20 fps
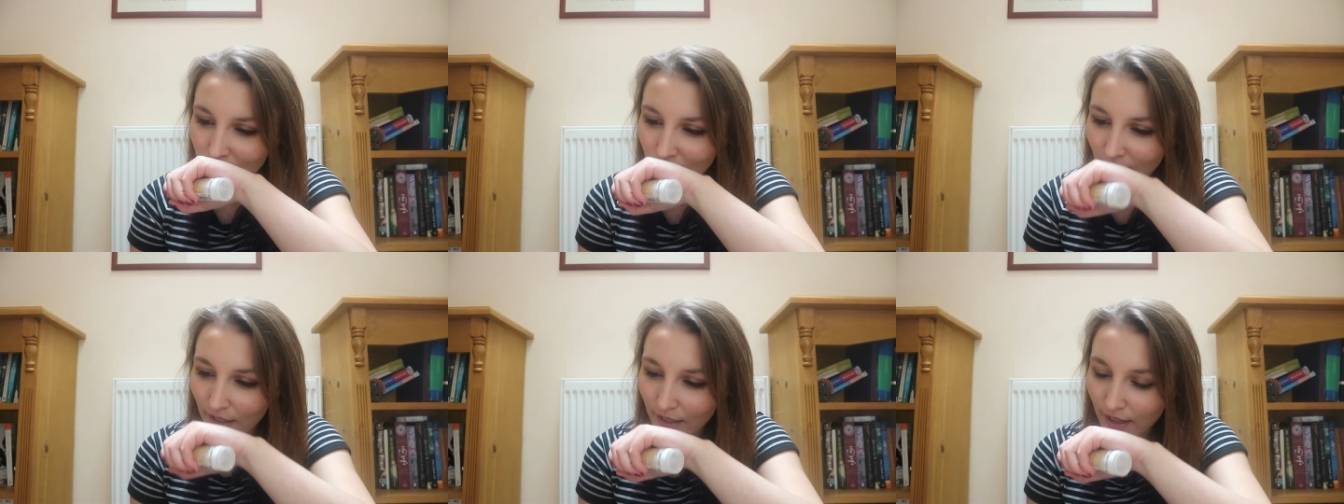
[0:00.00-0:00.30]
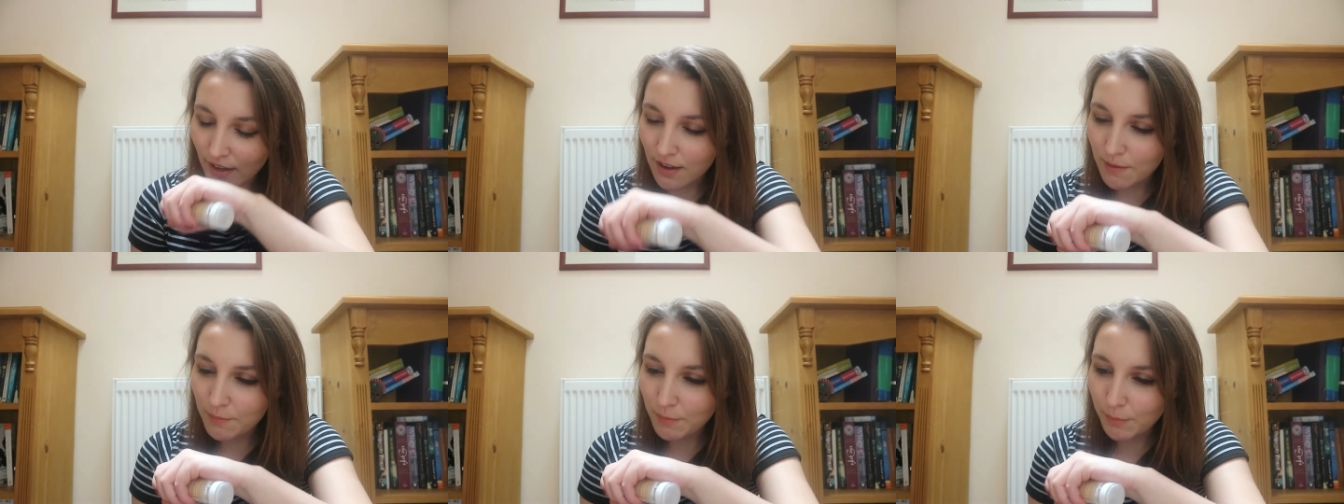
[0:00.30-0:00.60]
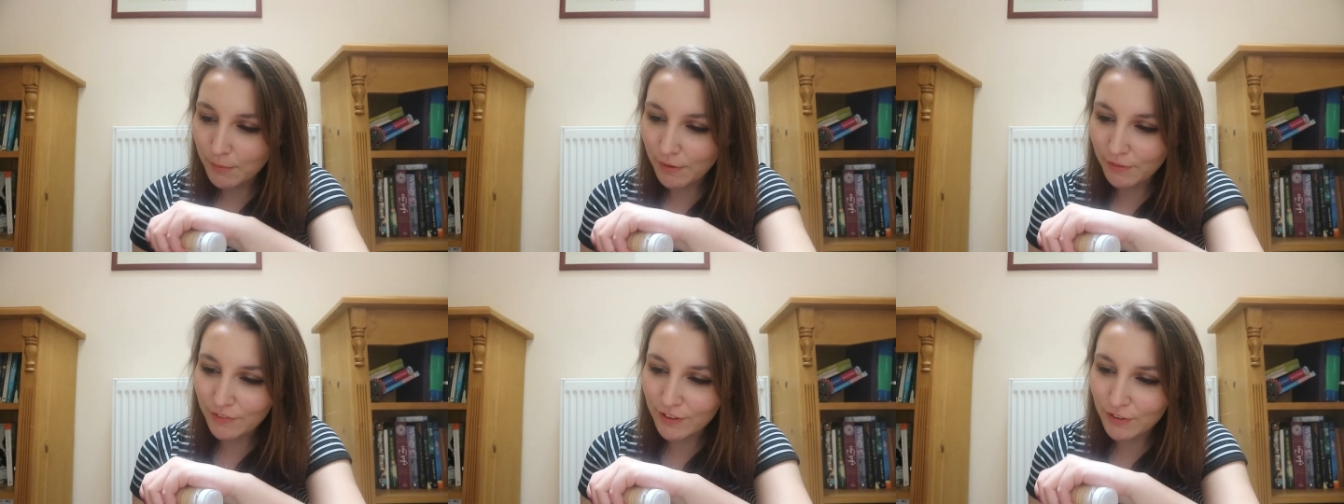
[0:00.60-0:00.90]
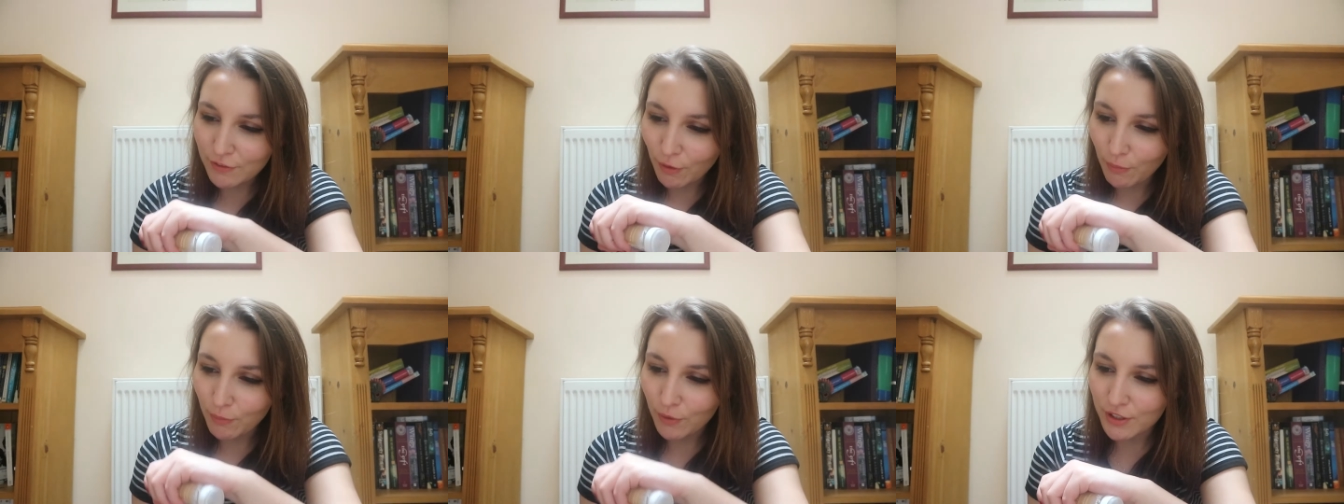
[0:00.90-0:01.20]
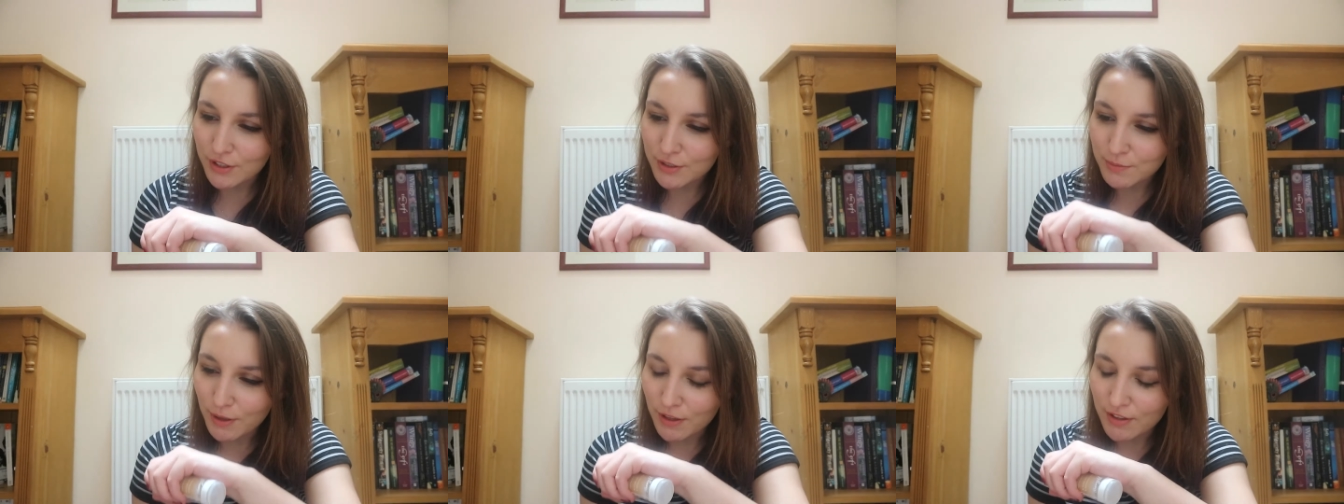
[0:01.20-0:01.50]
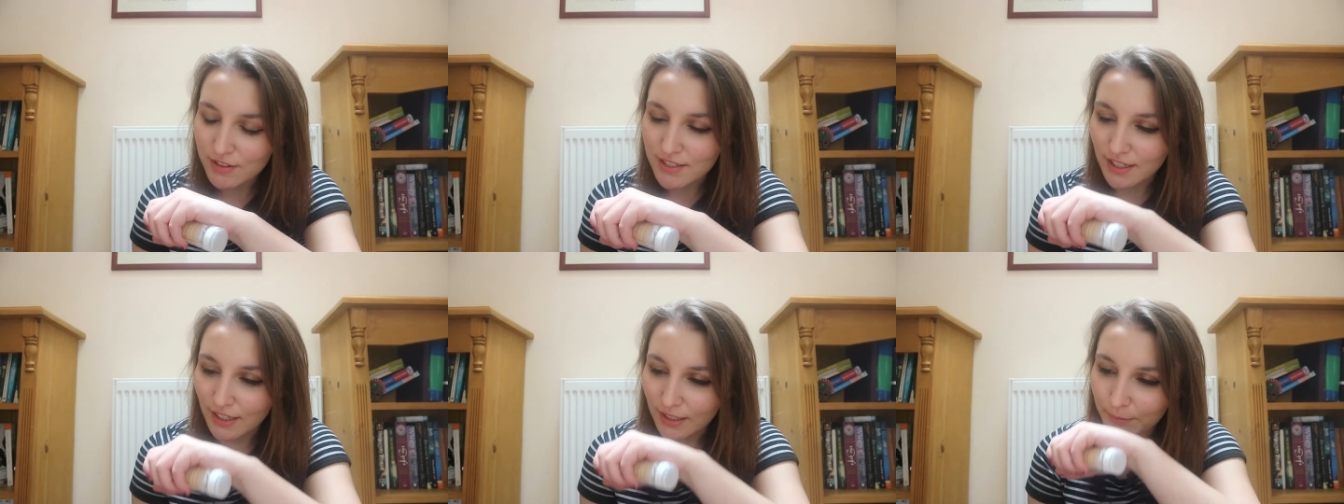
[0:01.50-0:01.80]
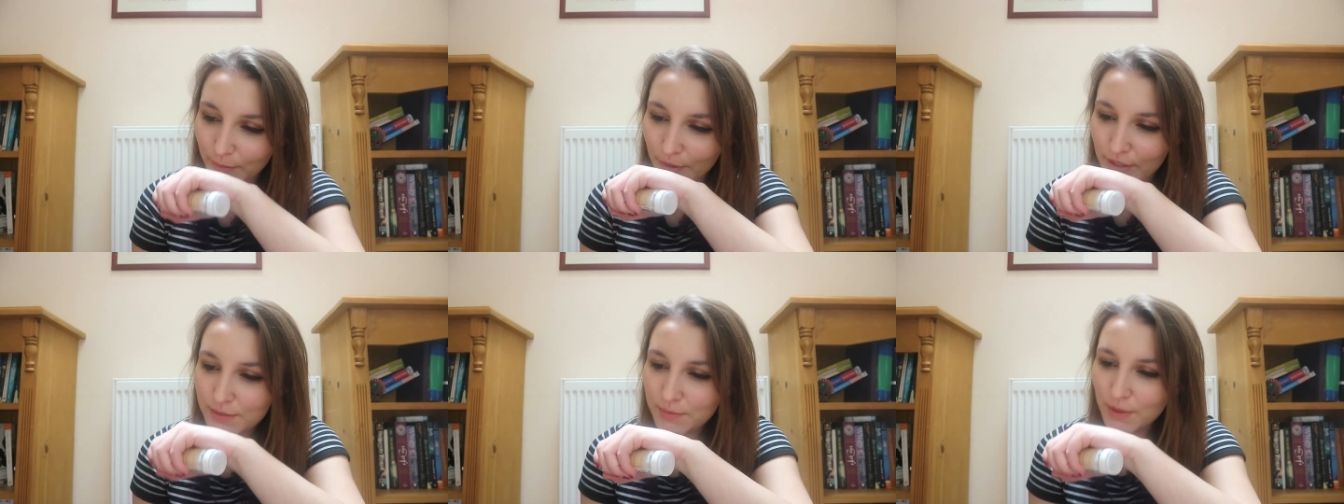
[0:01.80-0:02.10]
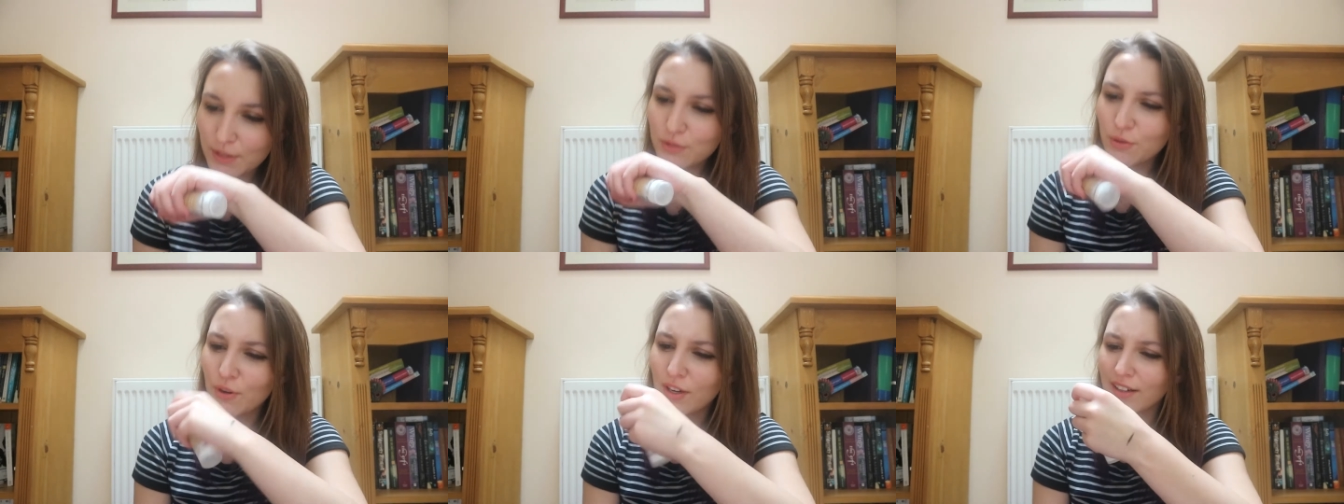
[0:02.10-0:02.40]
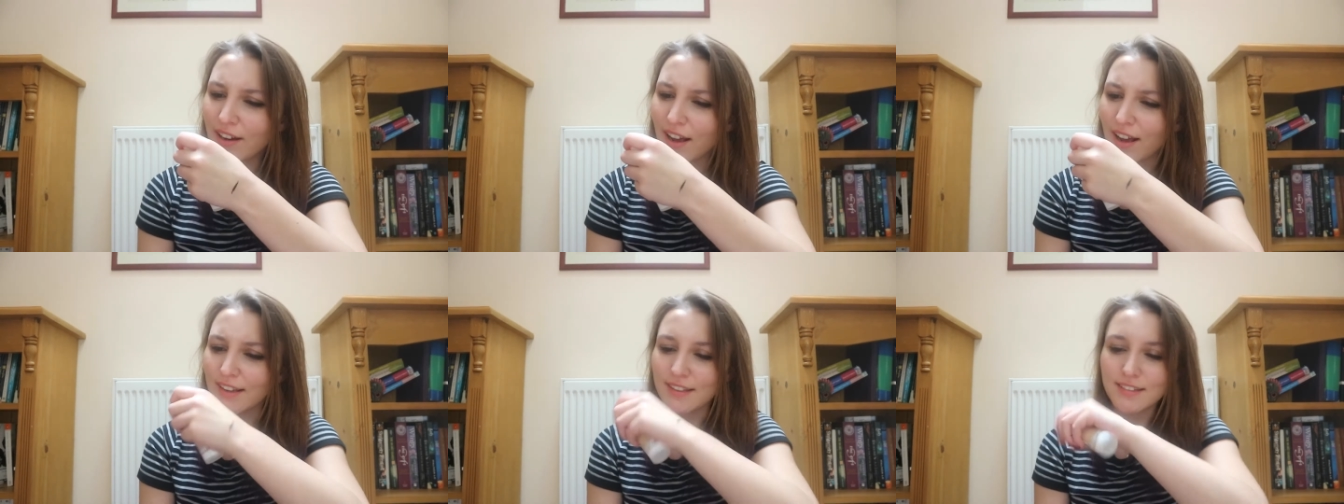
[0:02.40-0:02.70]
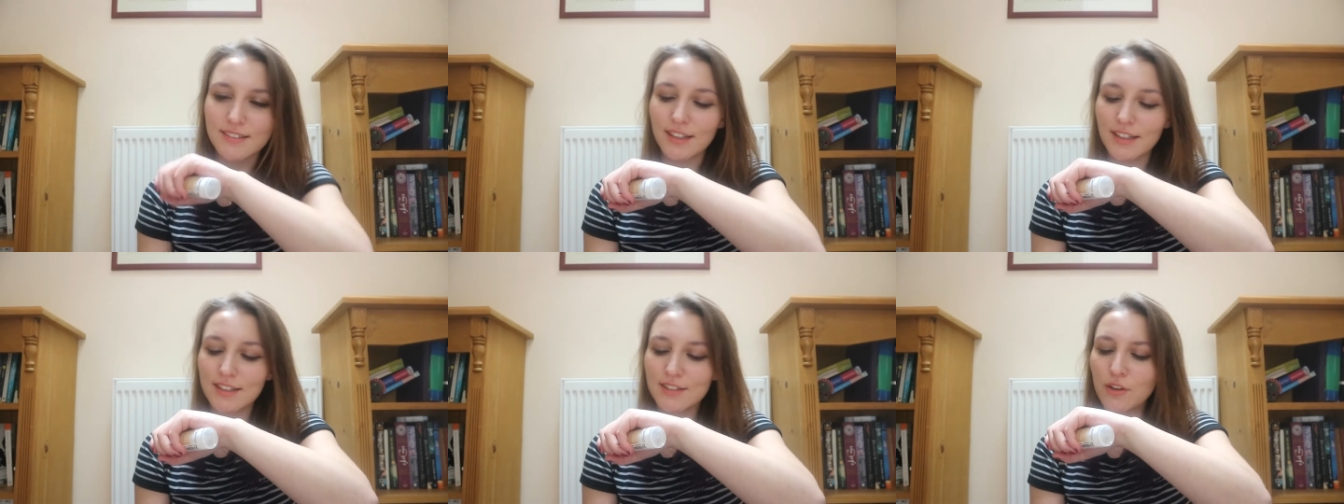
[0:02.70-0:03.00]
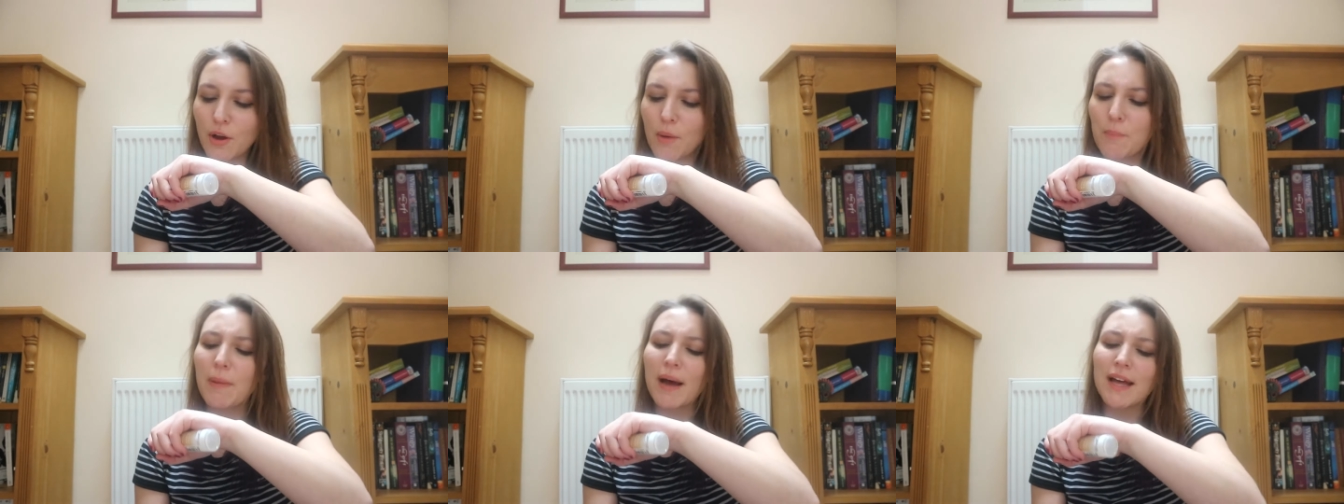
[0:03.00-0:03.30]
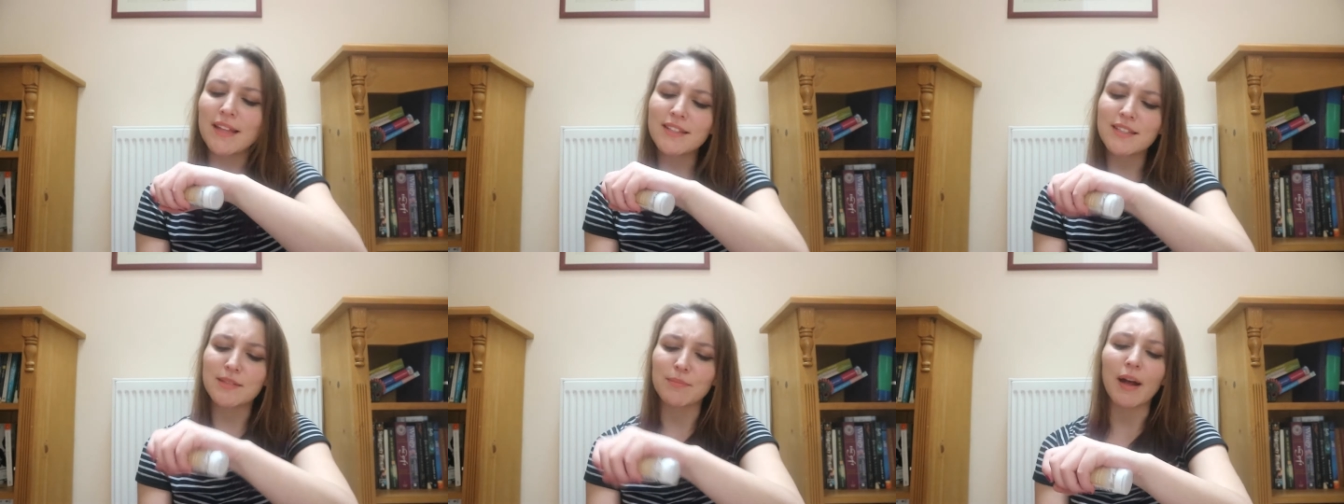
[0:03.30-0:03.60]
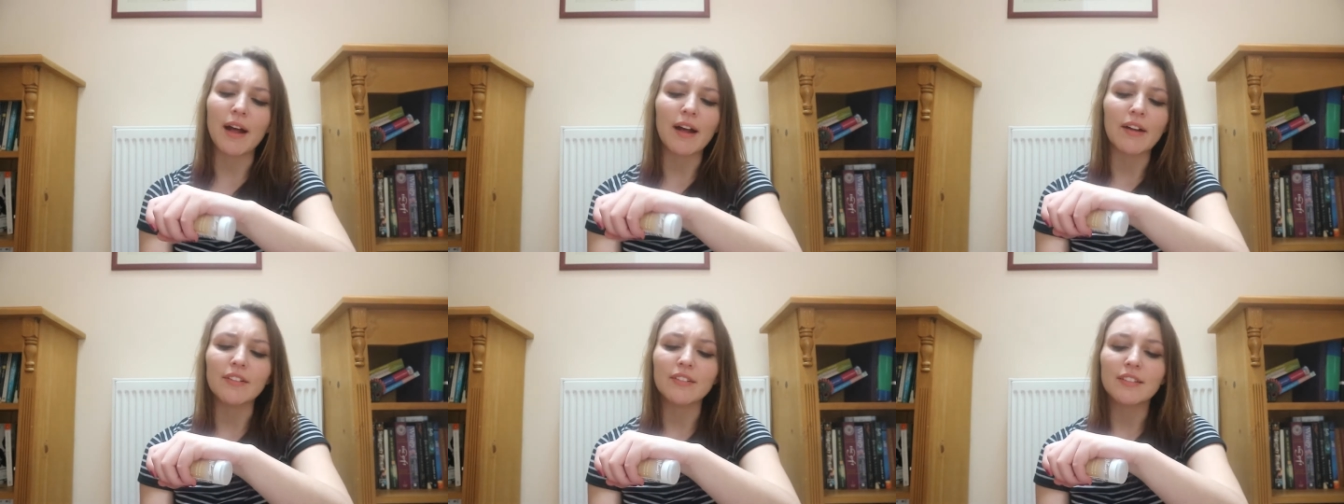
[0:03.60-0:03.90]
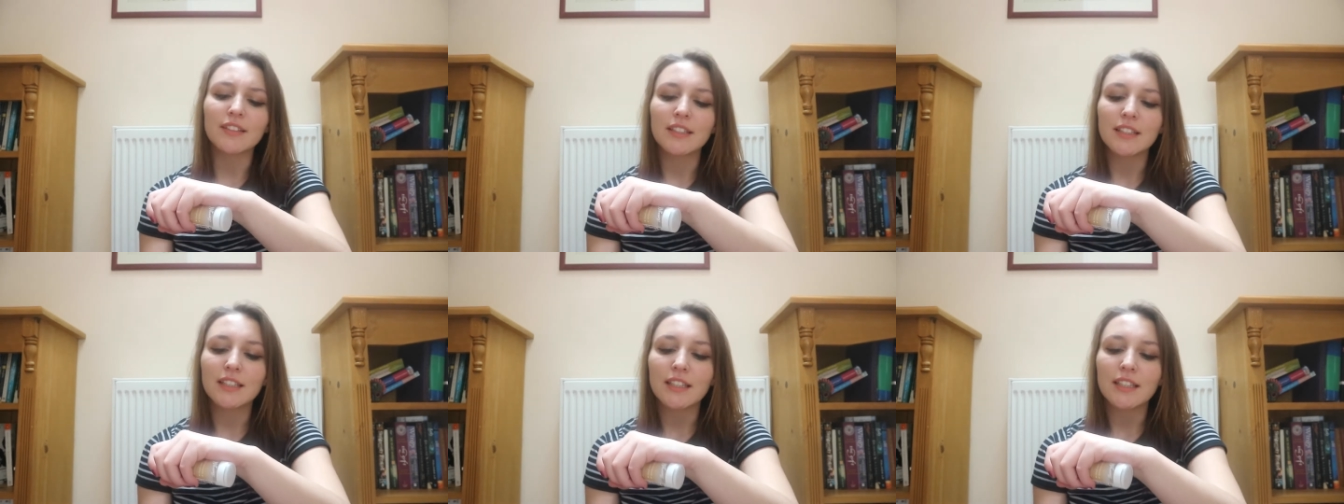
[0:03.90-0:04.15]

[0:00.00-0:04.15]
I can't put my finger on what it smells like, but it smells quite nice. Like, it's not a bad smell.